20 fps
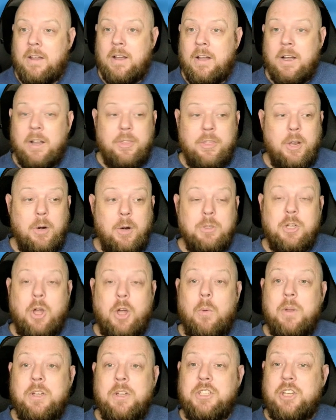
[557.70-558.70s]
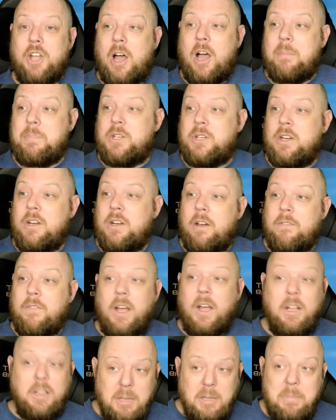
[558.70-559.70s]
There was always the option of
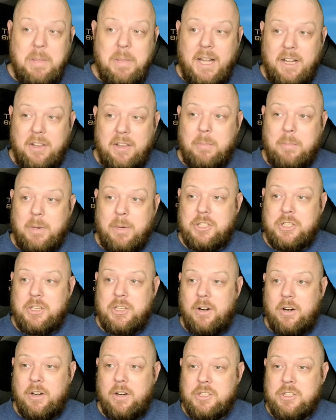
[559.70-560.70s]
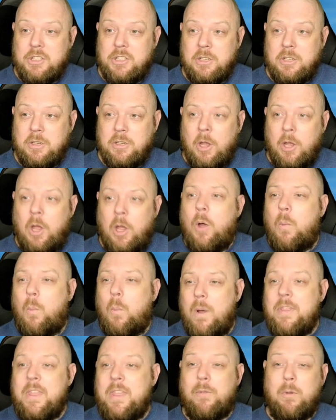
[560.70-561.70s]
eliminating the mercenaries, one
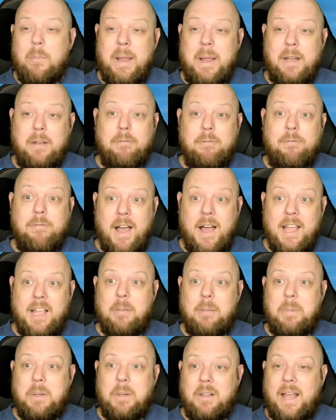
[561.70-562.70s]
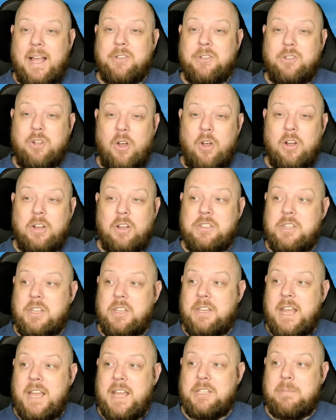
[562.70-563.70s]
that remained viable as long as the
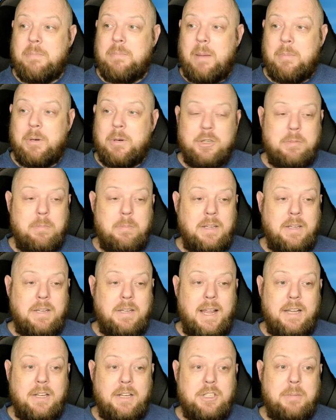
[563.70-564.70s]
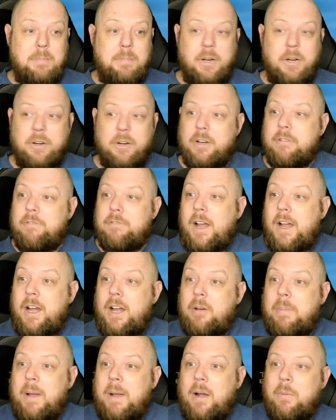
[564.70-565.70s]
Dest members maintained superior
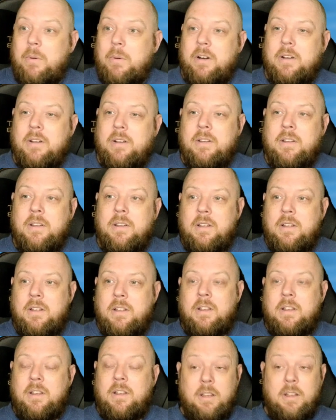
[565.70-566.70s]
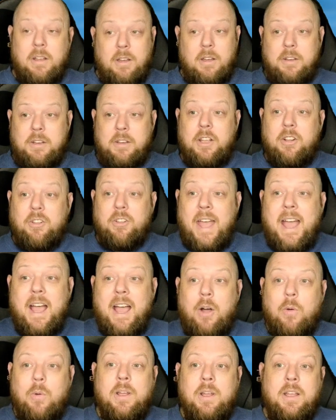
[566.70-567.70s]
firepower. Until
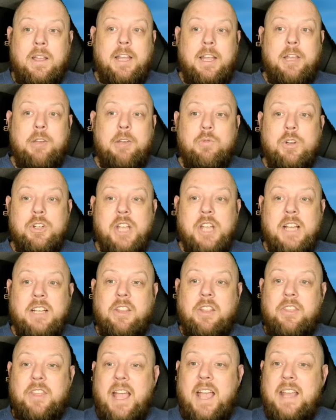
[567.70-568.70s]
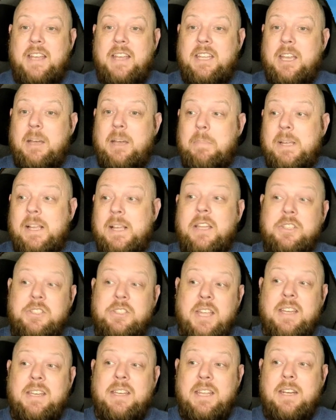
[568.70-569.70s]
now, he'd rejected the idea because they
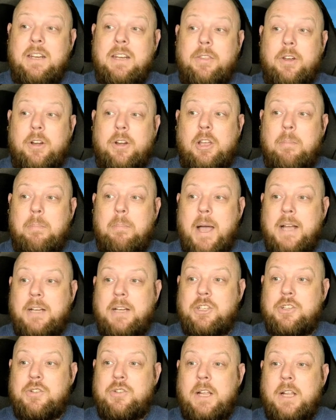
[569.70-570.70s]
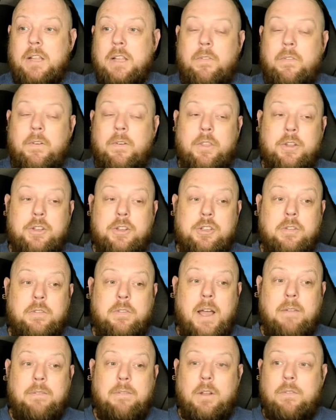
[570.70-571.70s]
needed their combined strength for the
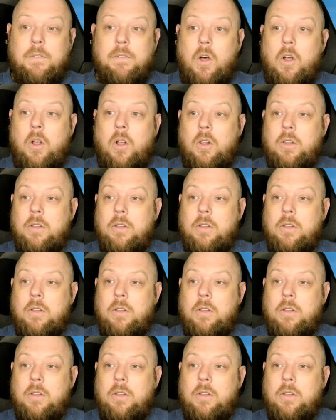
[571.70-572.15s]
survival of all.